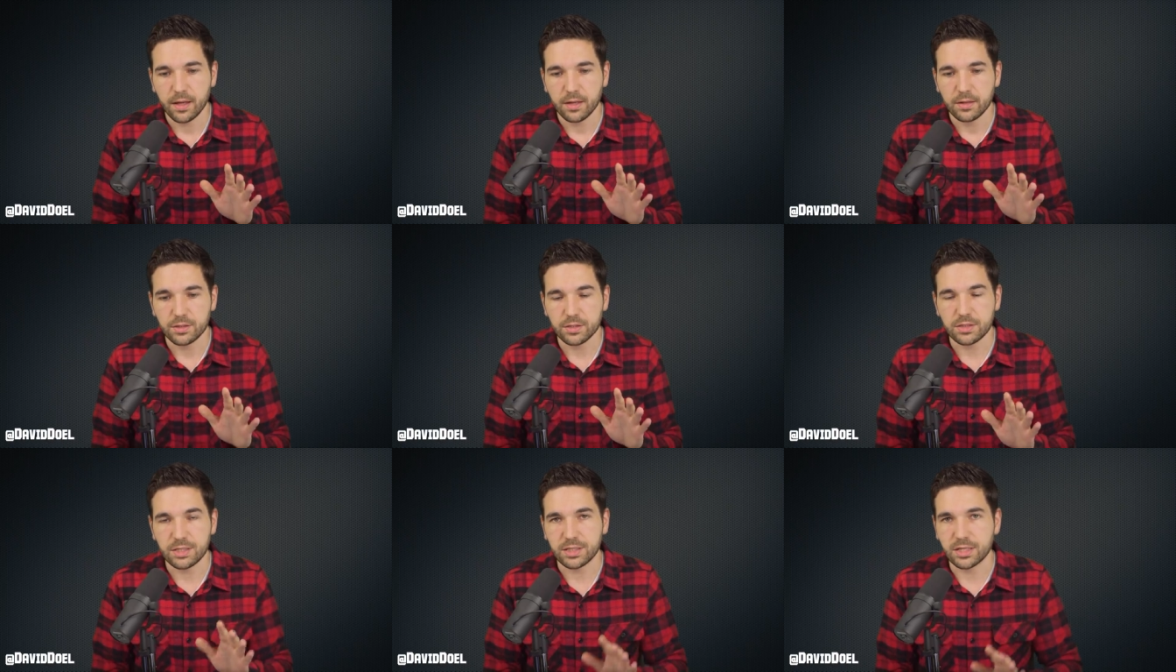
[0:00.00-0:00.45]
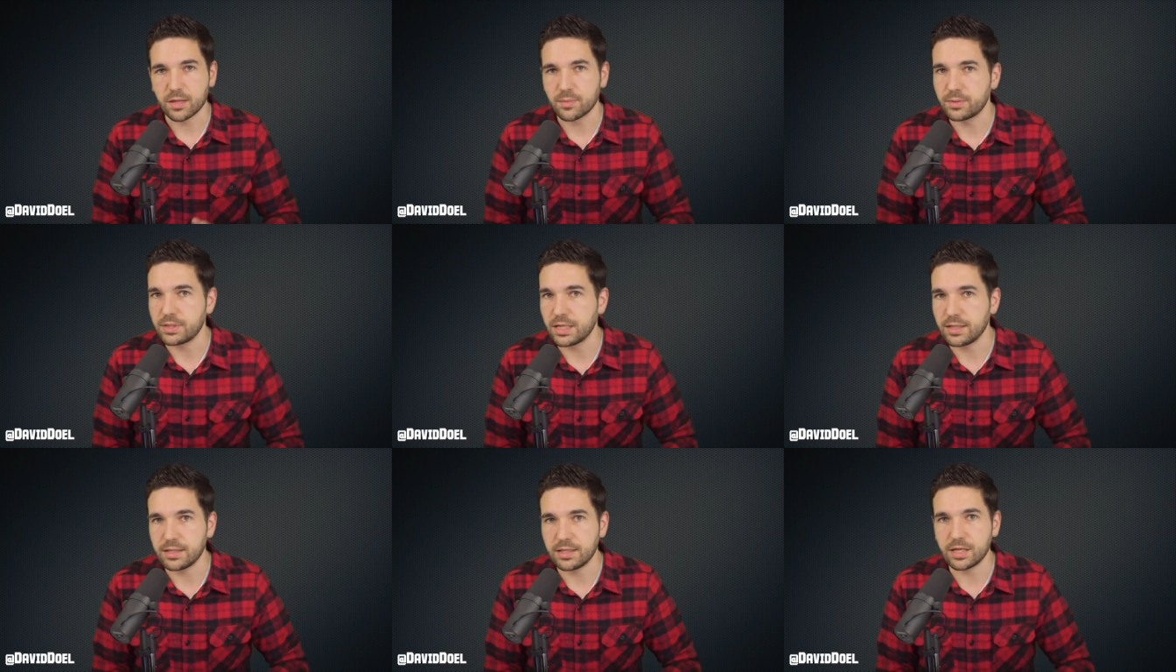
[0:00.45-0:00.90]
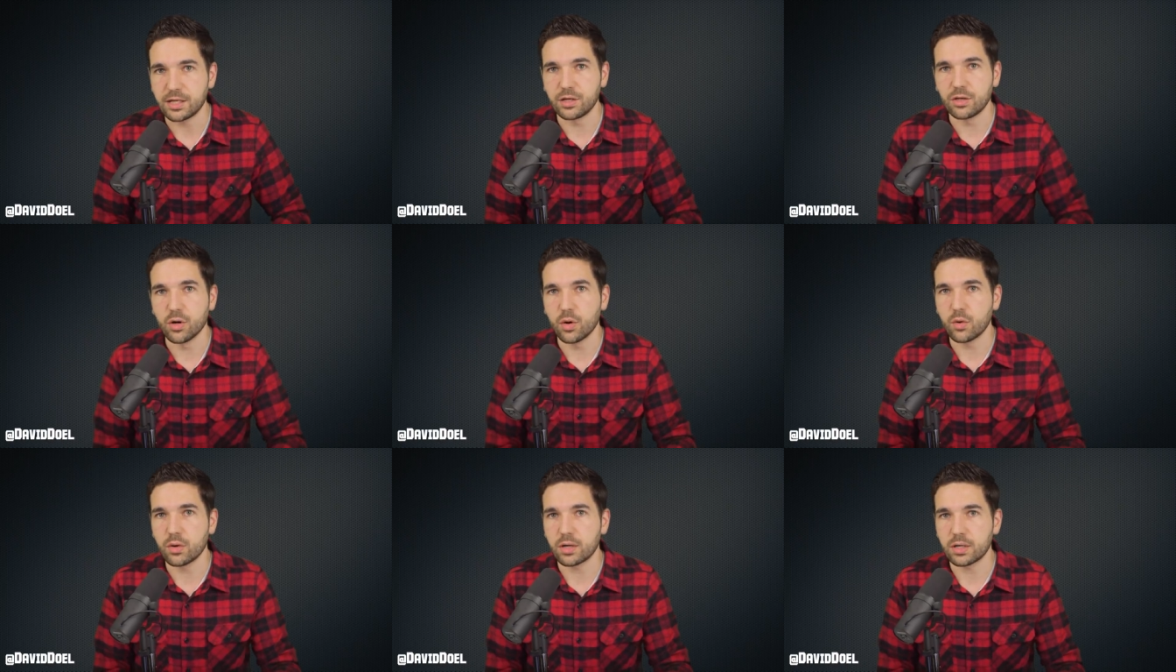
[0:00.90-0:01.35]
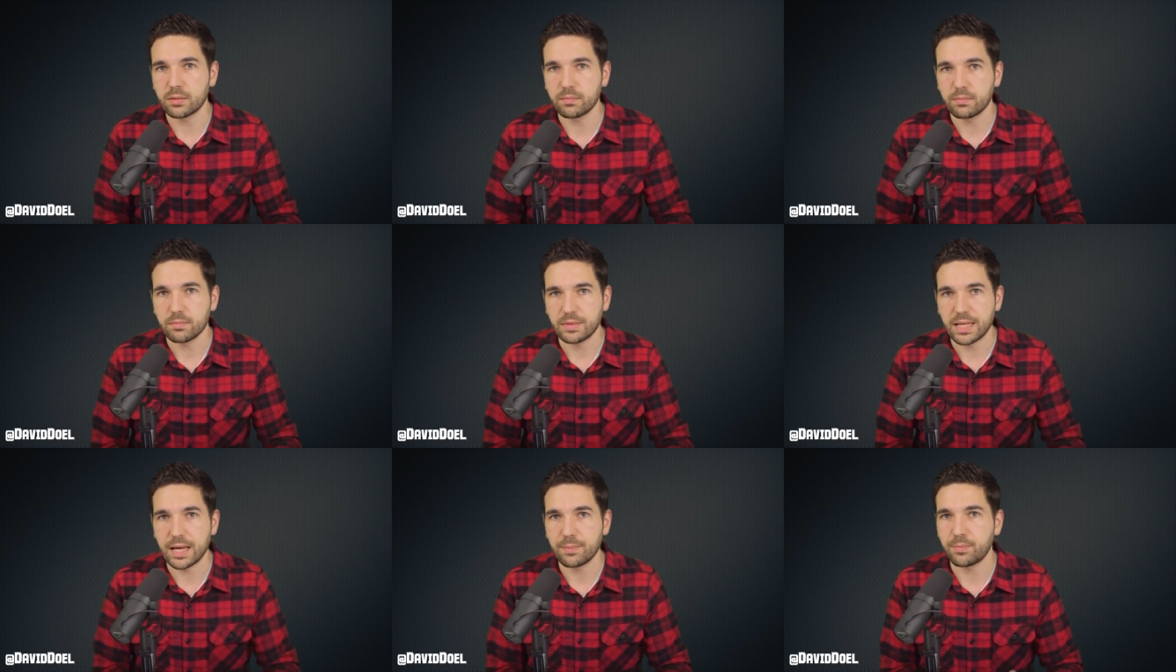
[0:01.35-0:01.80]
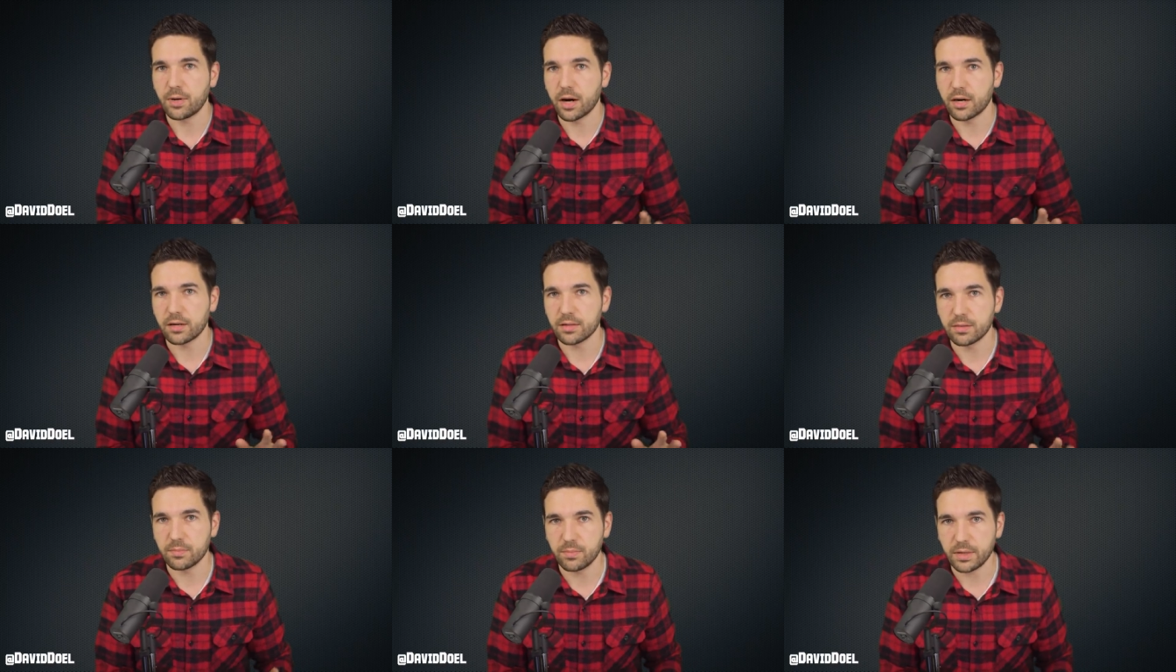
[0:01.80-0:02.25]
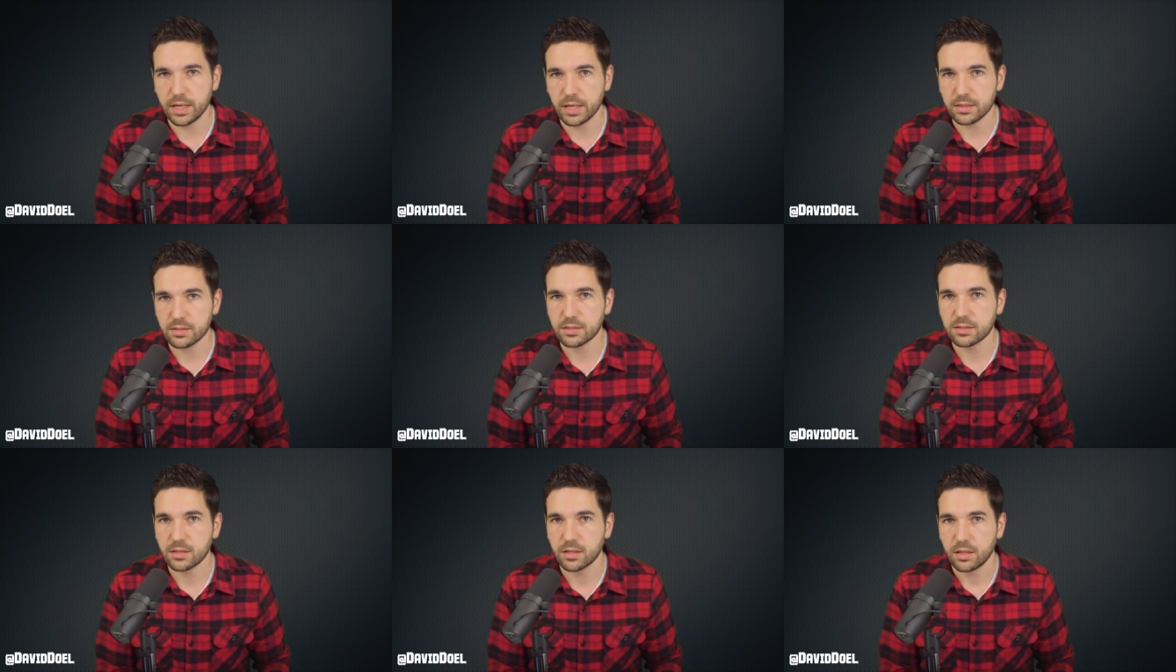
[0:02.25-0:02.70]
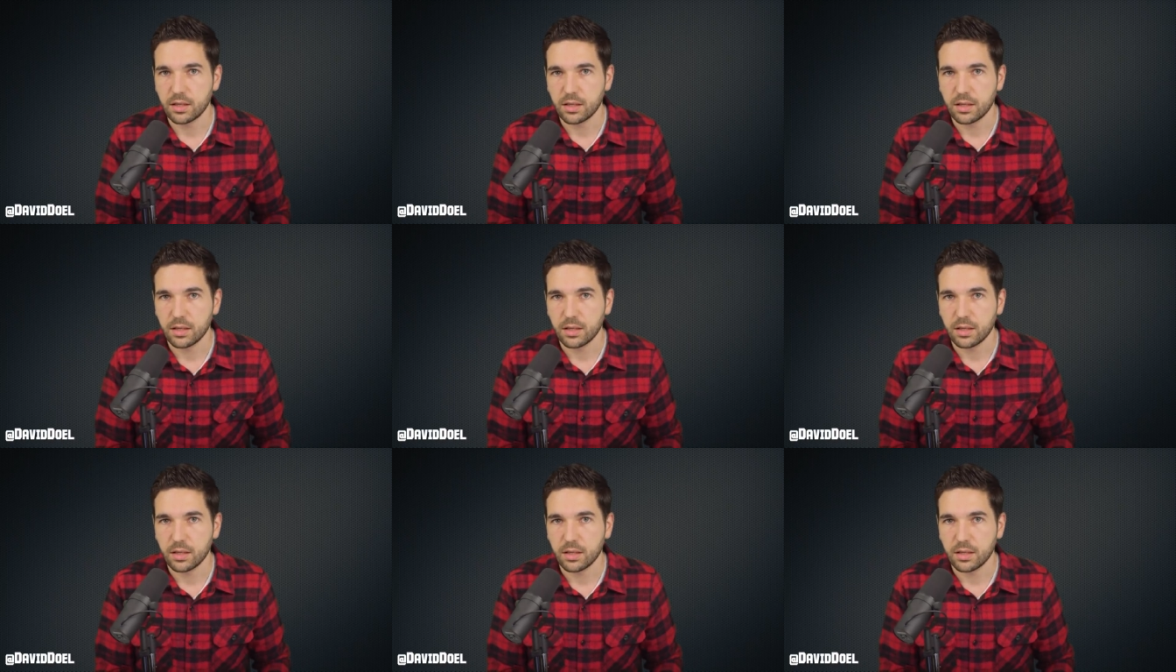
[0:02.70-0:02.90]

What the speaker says: just completely ignore that part of the base,